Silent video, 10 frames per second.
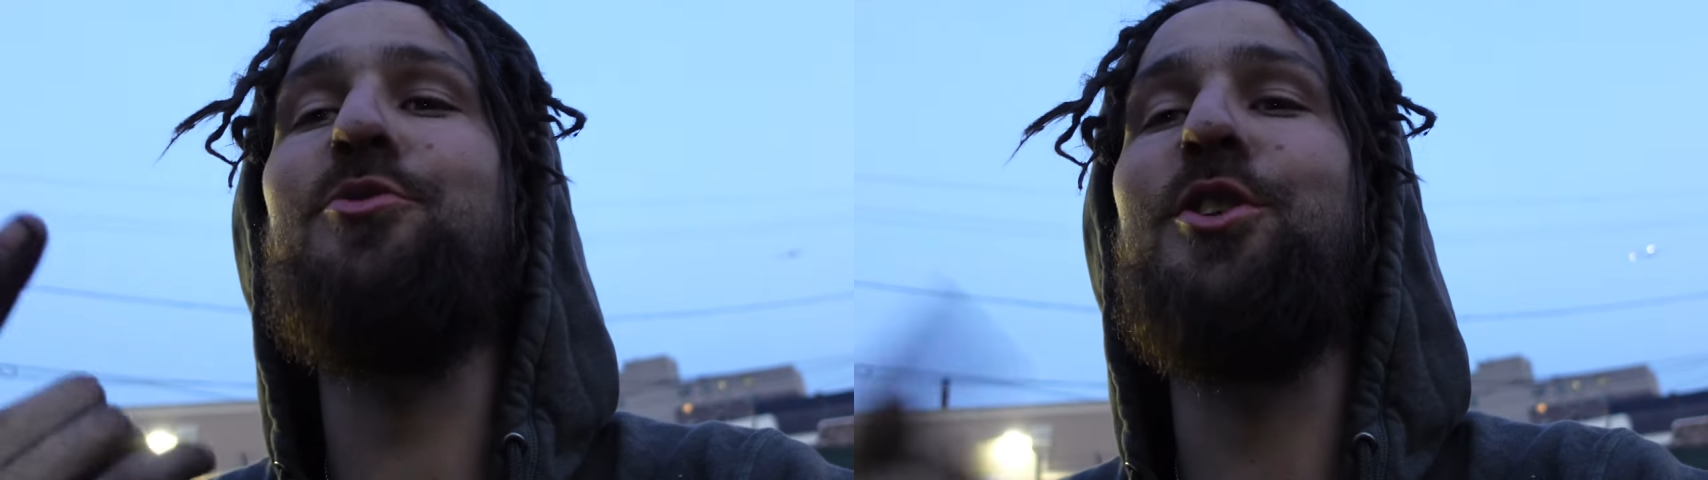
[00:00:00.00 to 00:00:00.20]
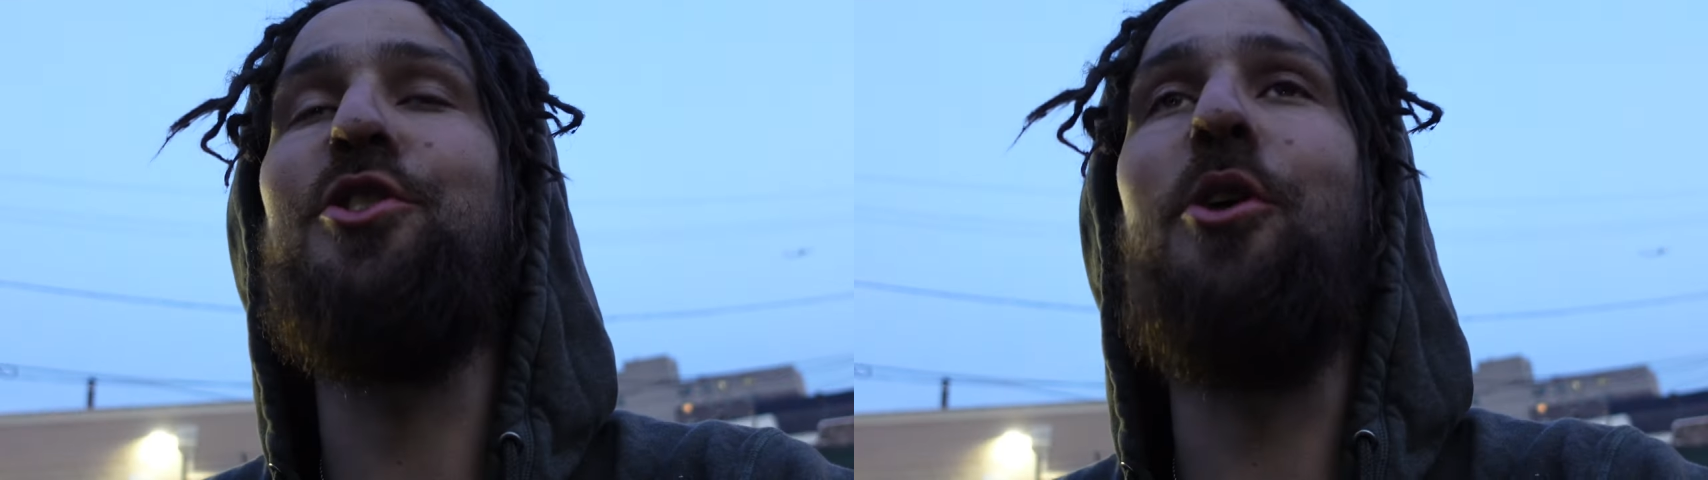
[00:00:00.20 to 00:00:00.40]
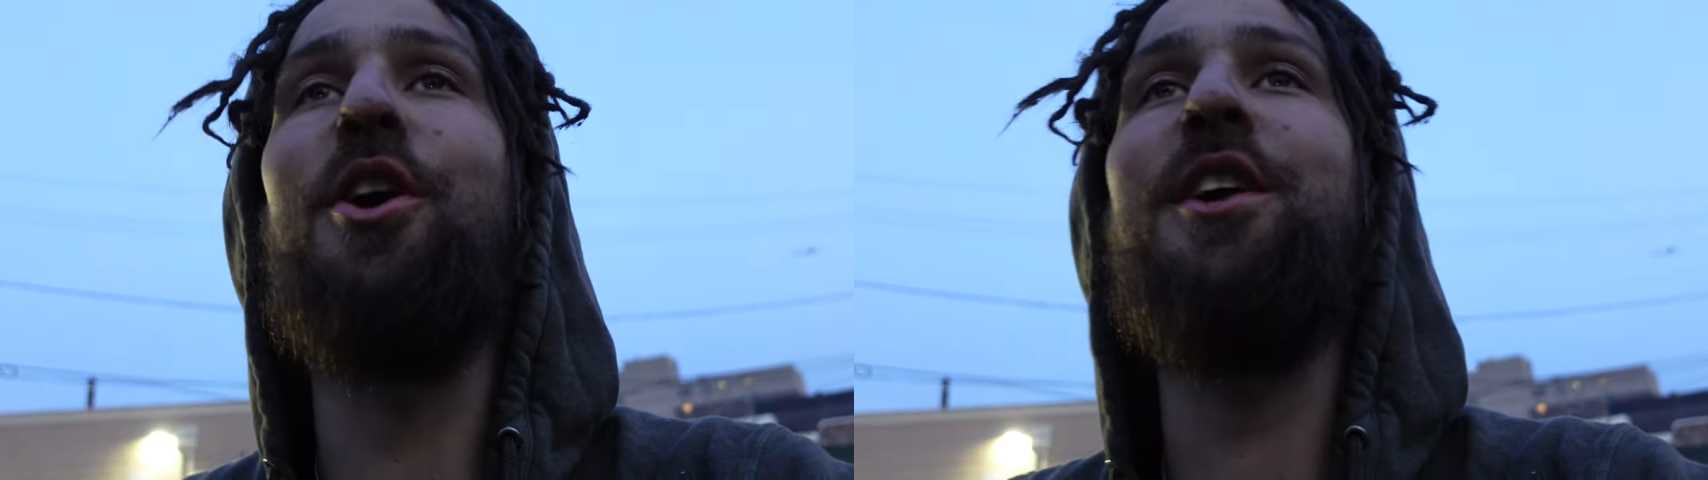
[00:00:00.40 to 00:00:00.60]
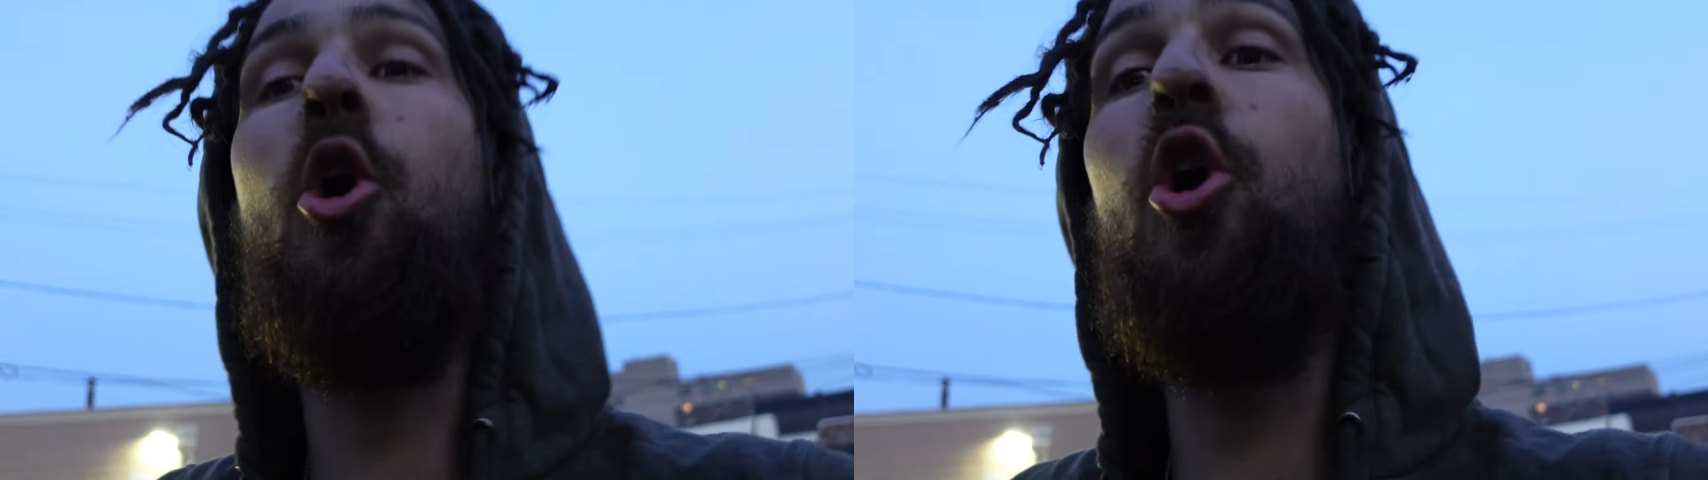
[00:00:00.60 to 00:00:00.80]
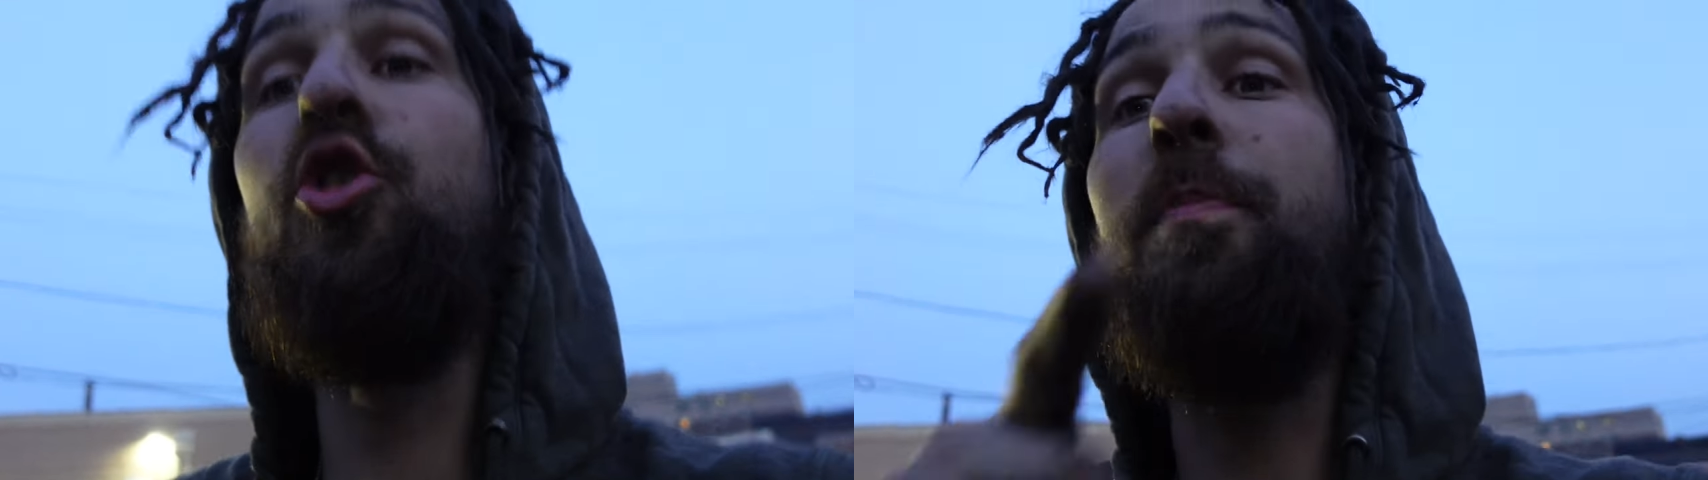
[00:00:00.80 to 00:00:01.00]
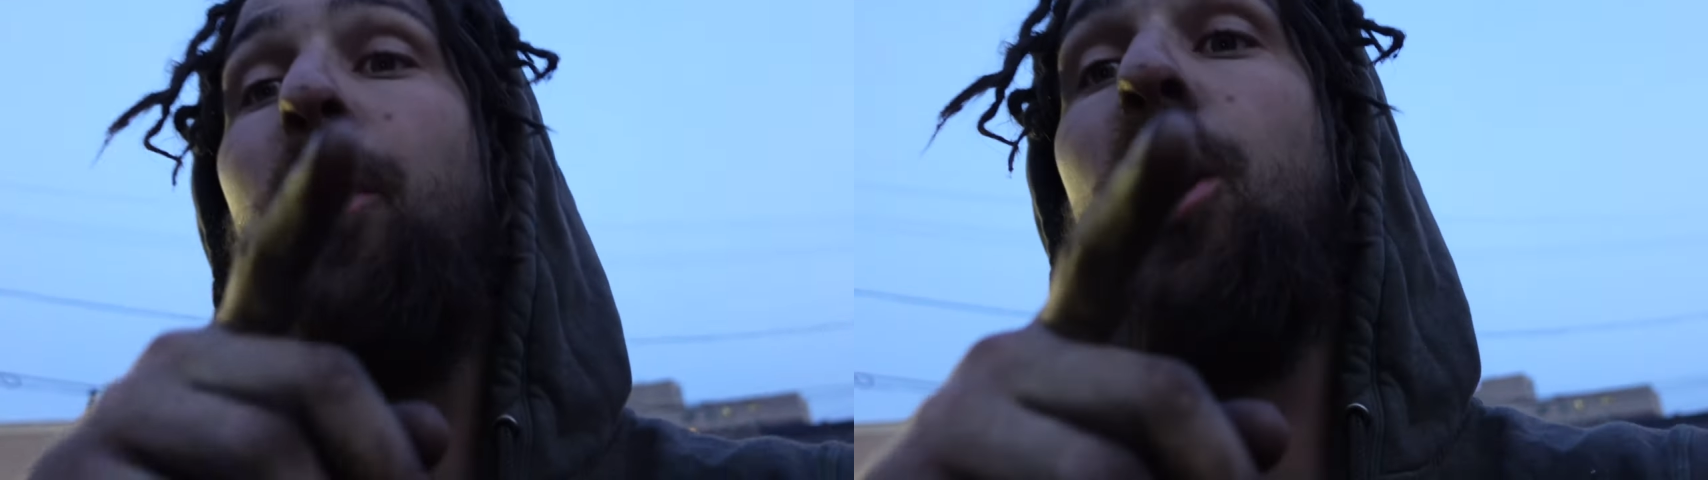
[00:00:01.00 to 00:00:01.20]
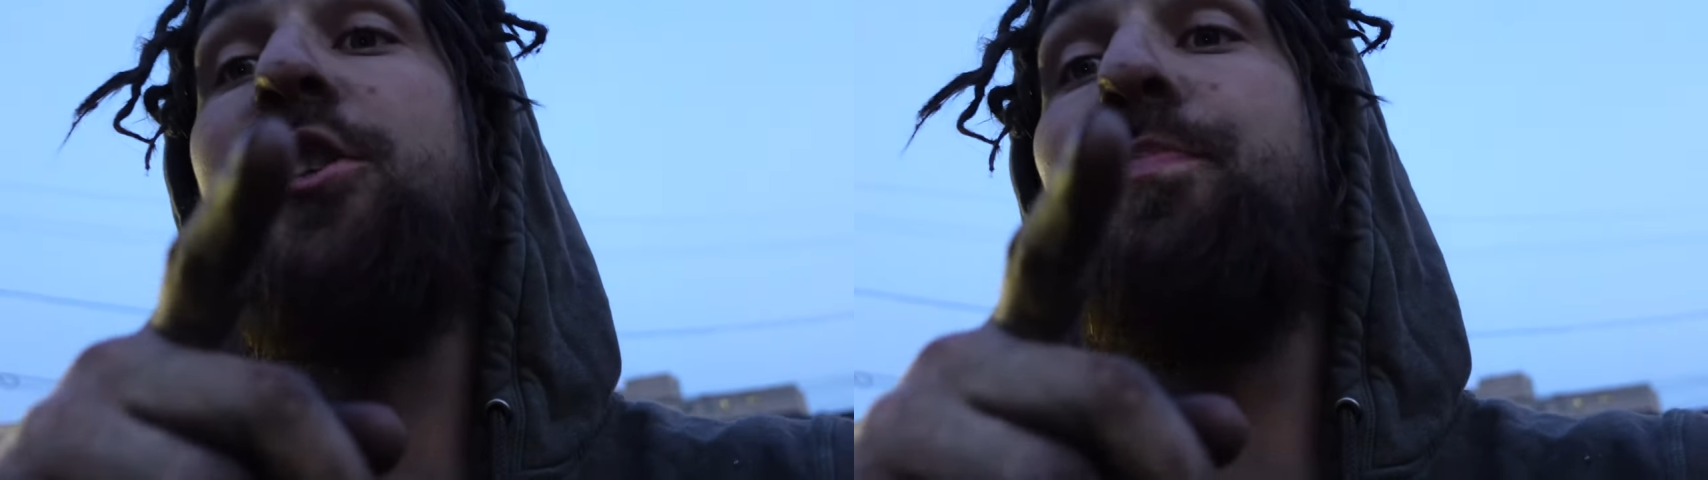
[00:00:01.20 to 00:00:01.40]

we're doing. Oh, the parts